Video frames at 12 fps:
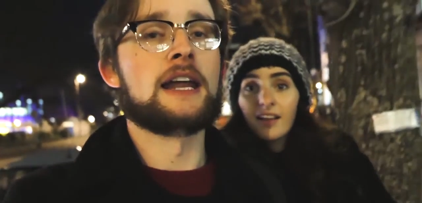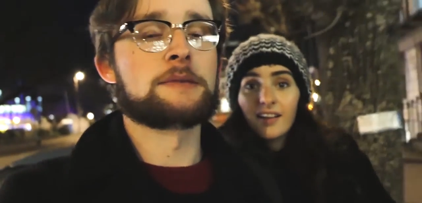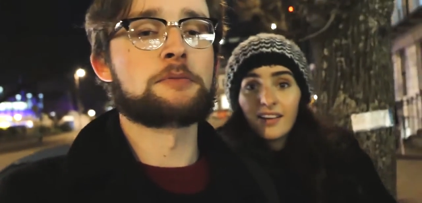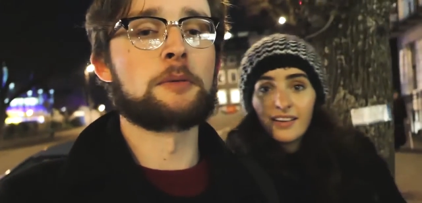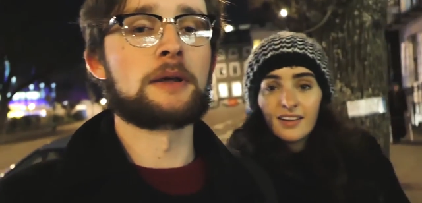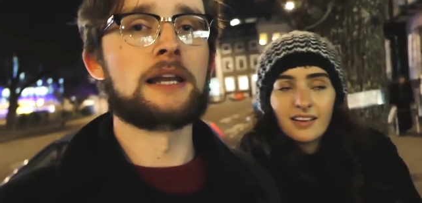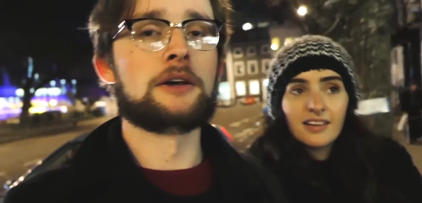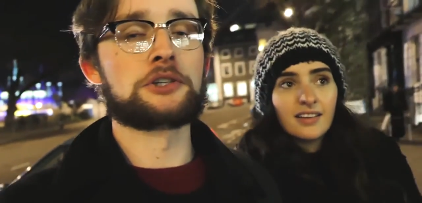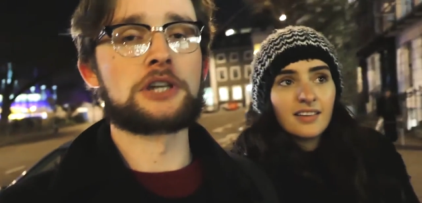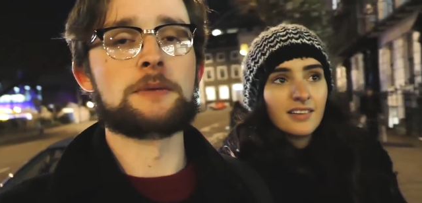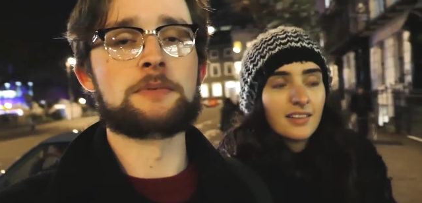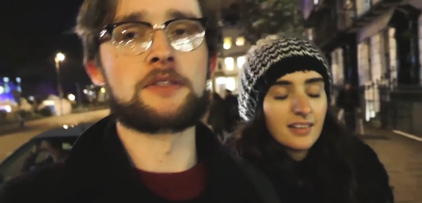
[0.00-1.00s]
Speaker 1: And it's probably a lot
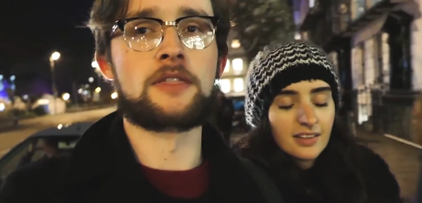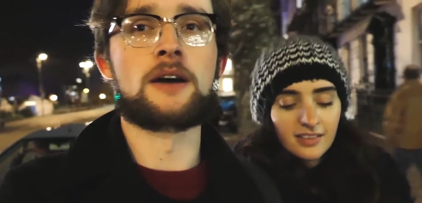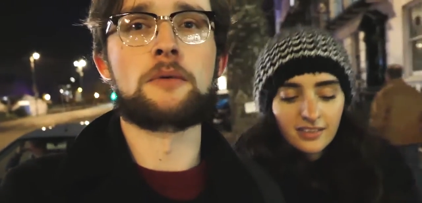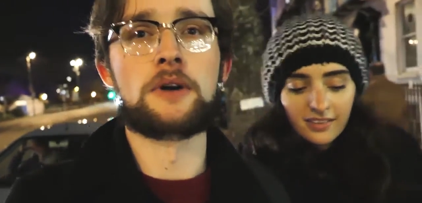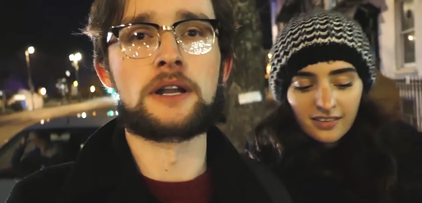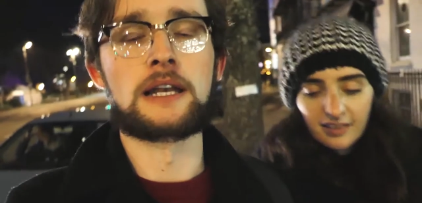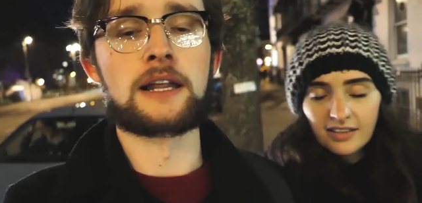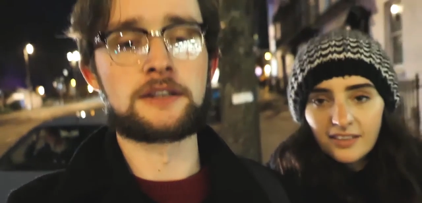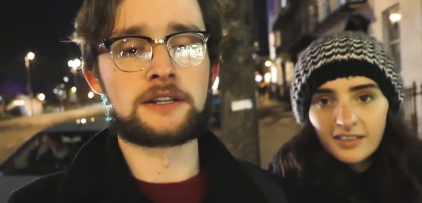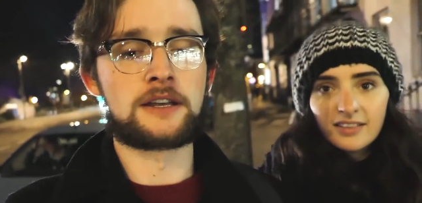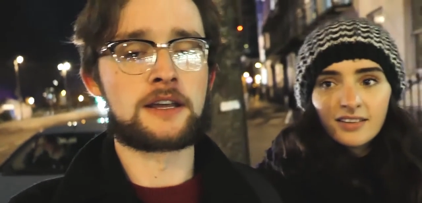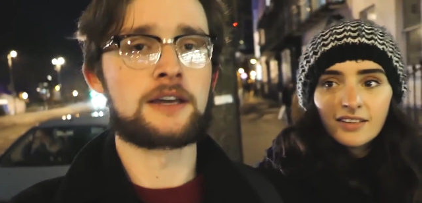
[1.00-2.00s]
cheaper than that one in
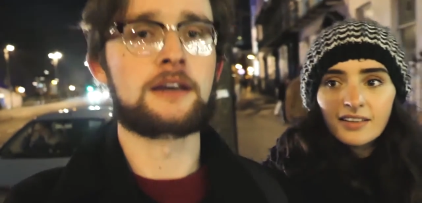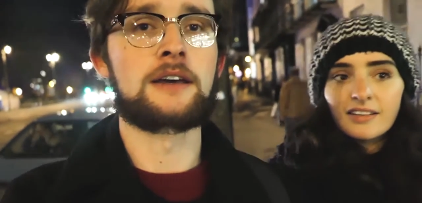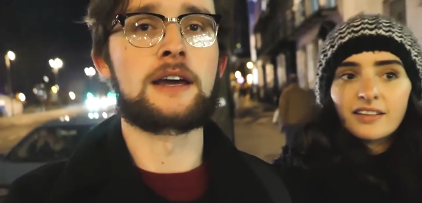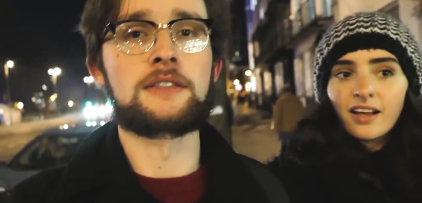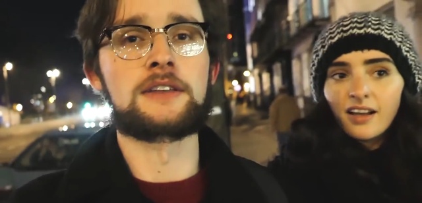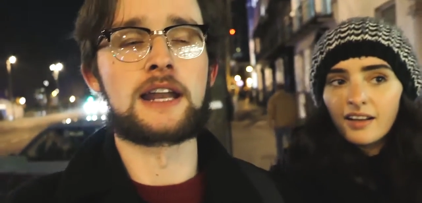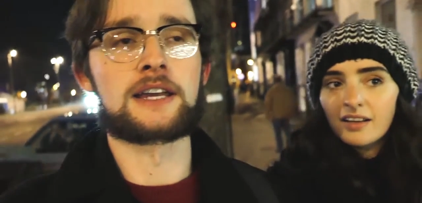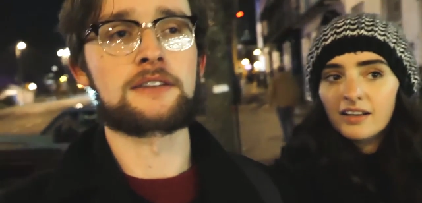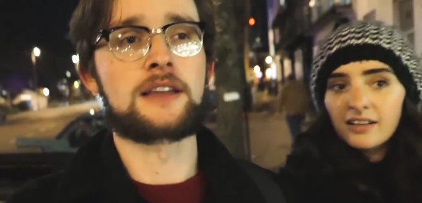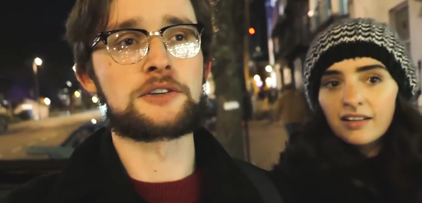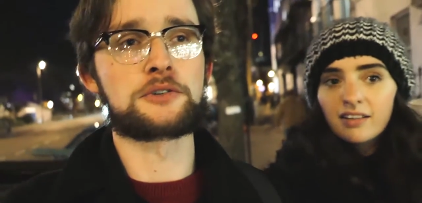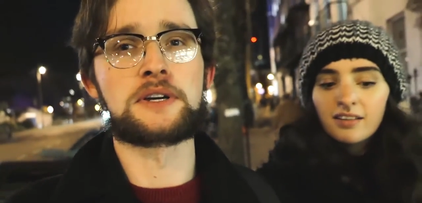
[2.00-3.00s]
London. At yeah. the
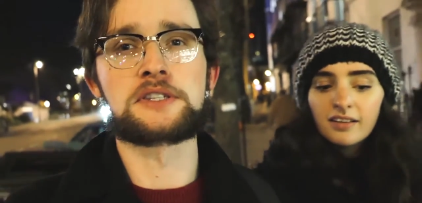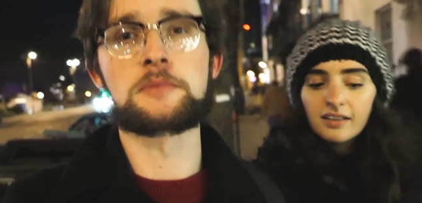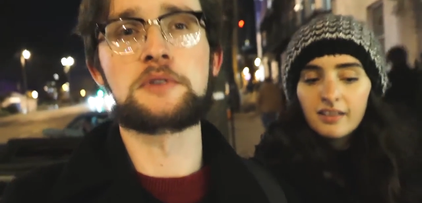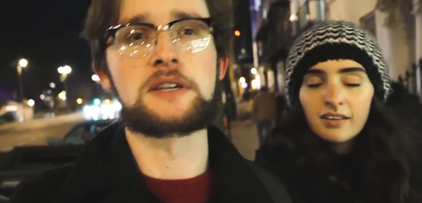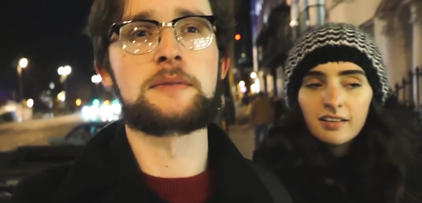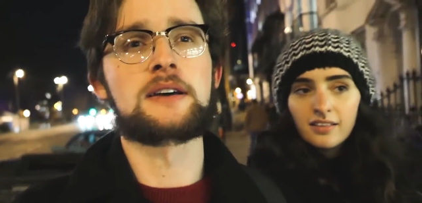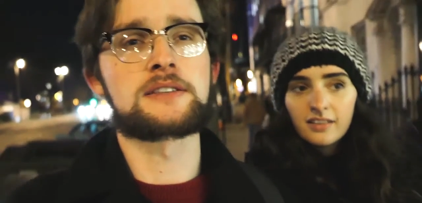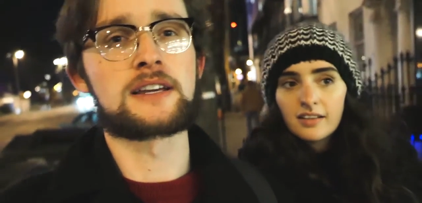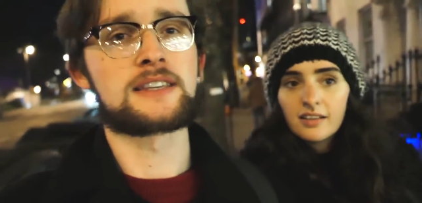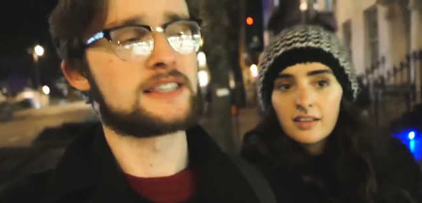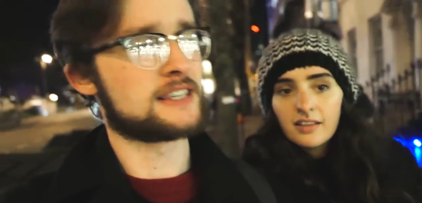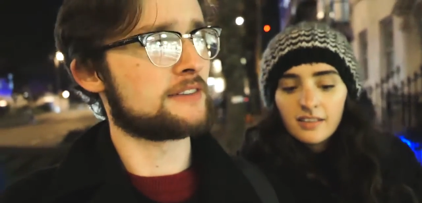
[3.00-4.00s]
Nat Natural History Museum. That was
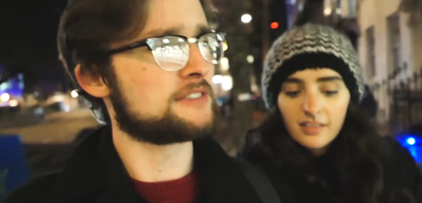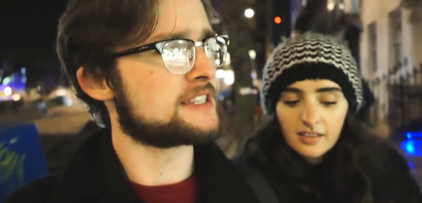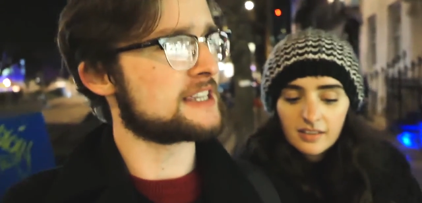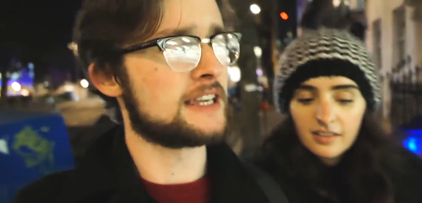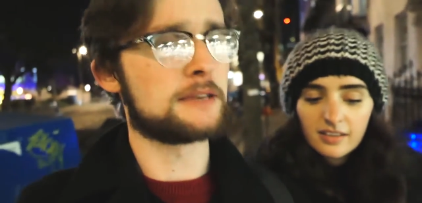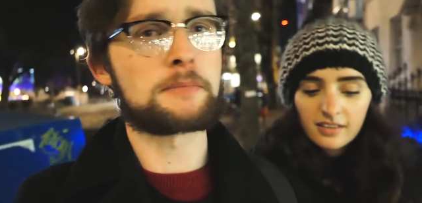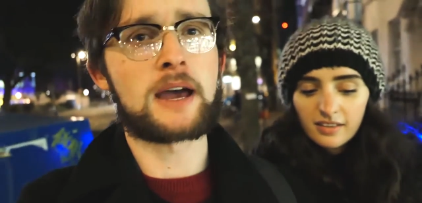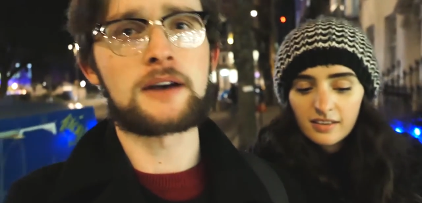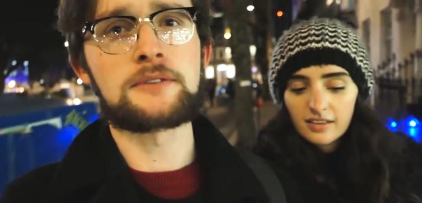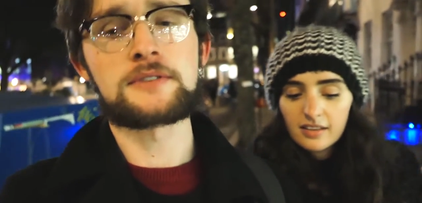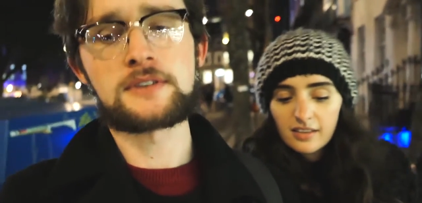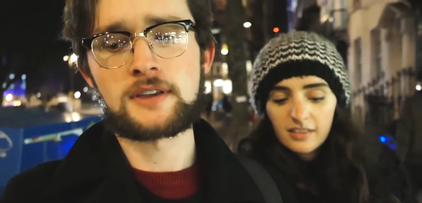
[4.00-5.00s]
like seventeen
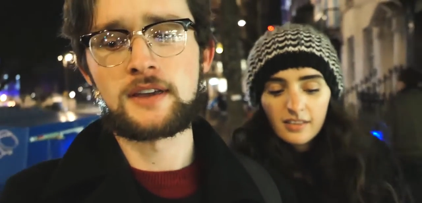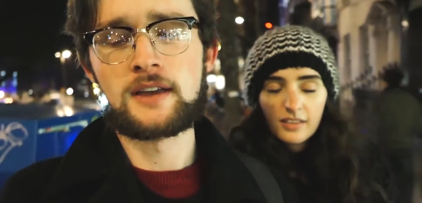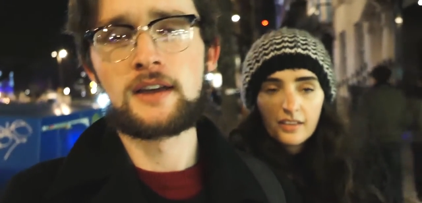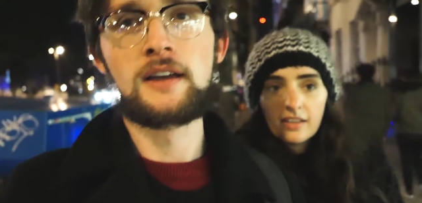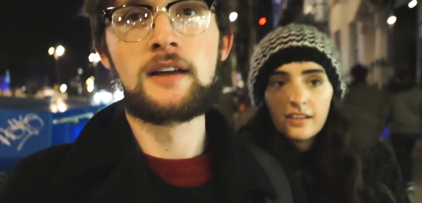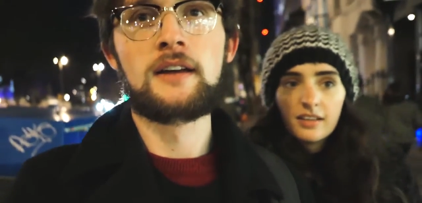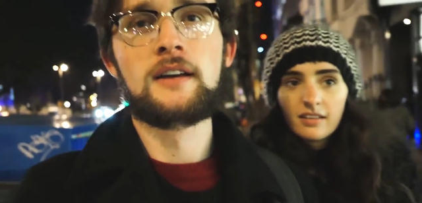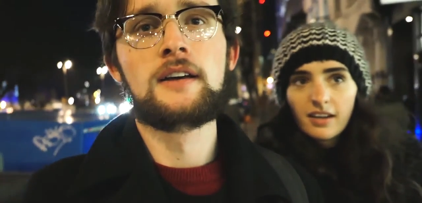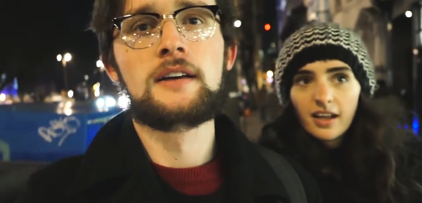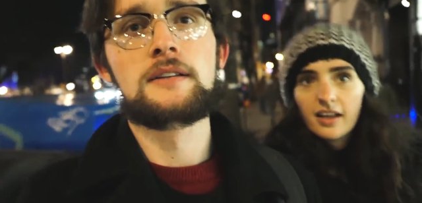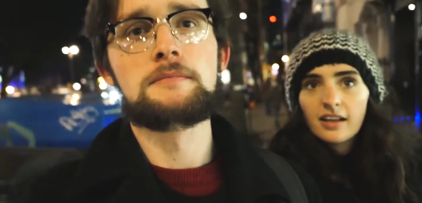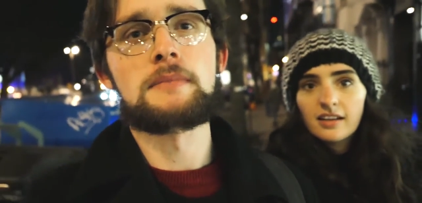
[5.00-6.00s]
pounds.
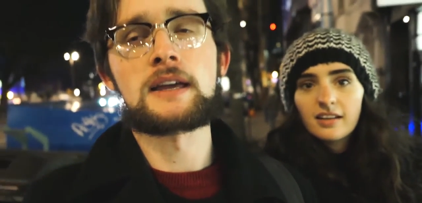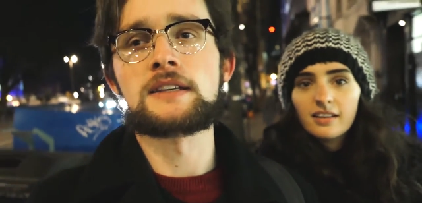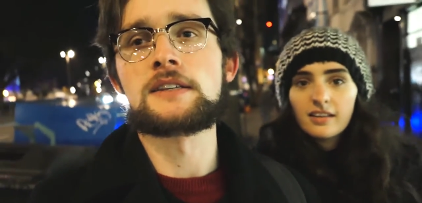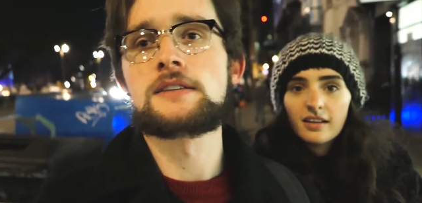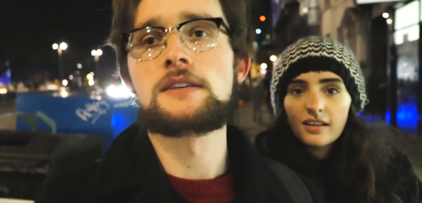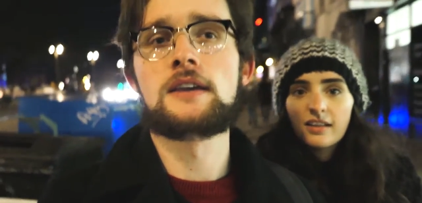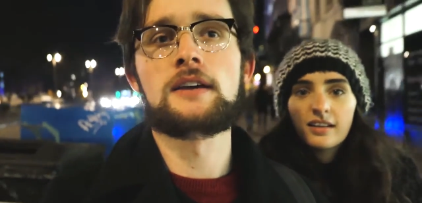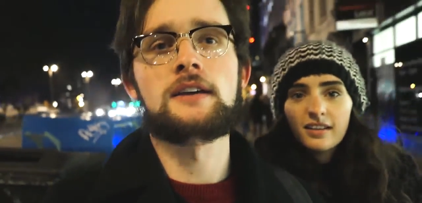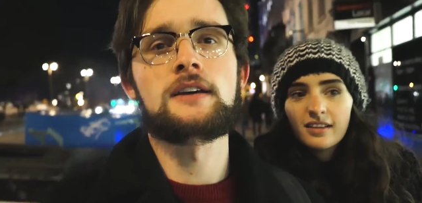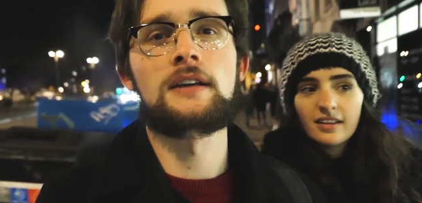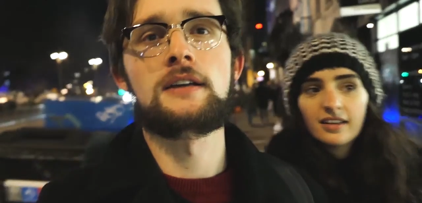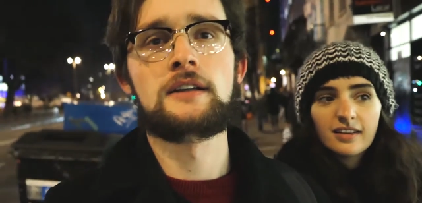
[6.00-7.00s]
Okay. Madness.
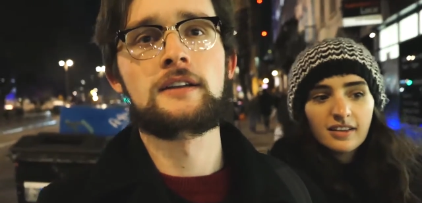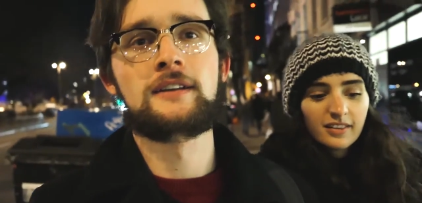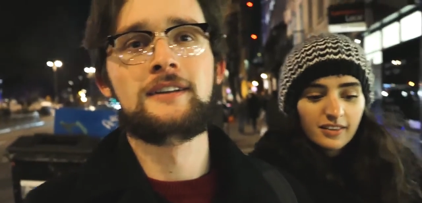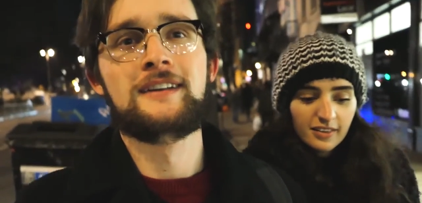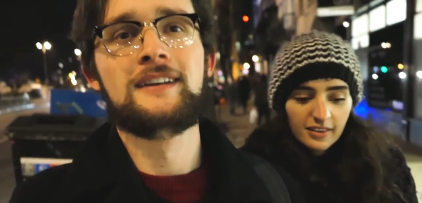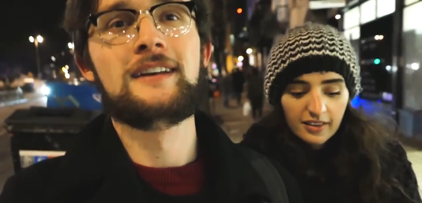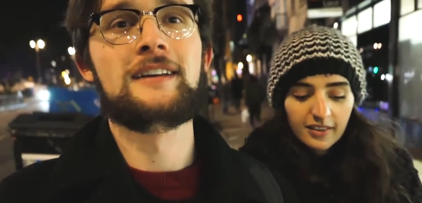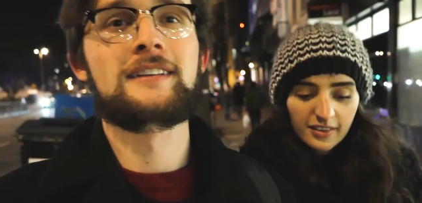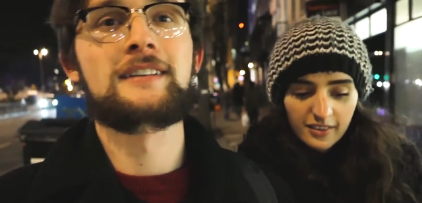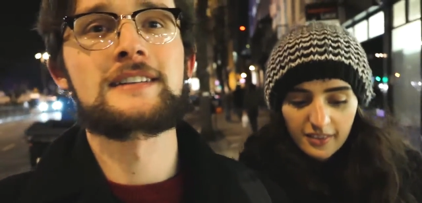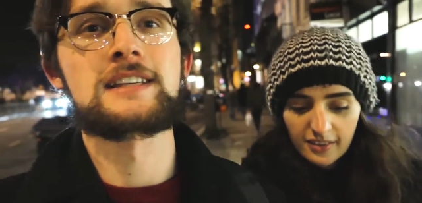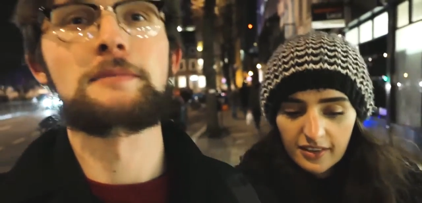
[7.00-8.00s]

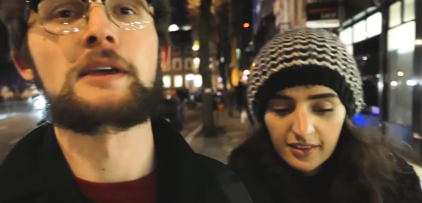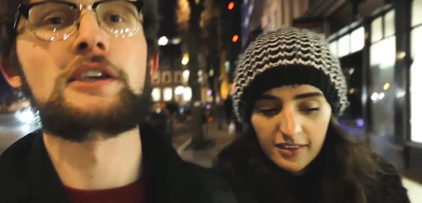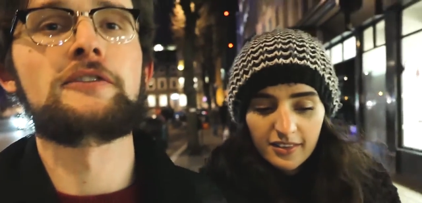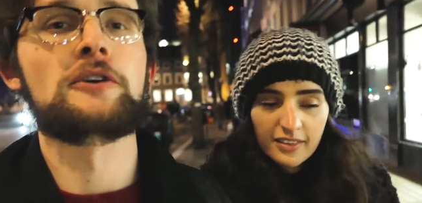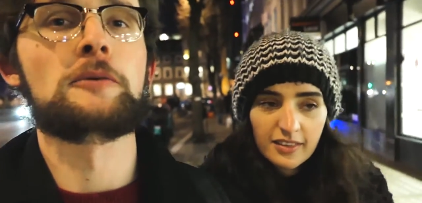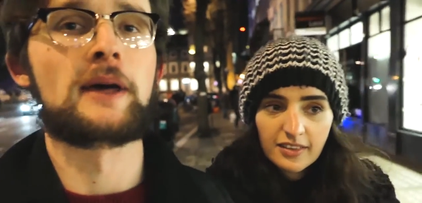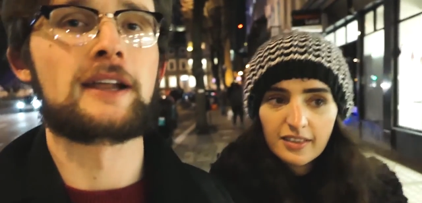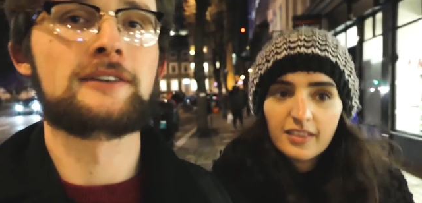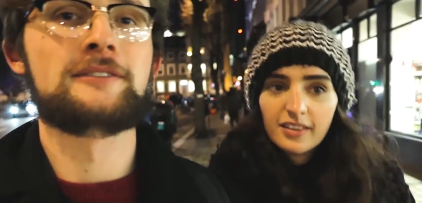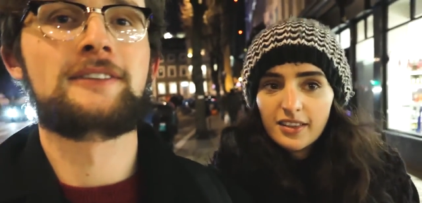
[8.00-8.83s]
Does that make you feel better?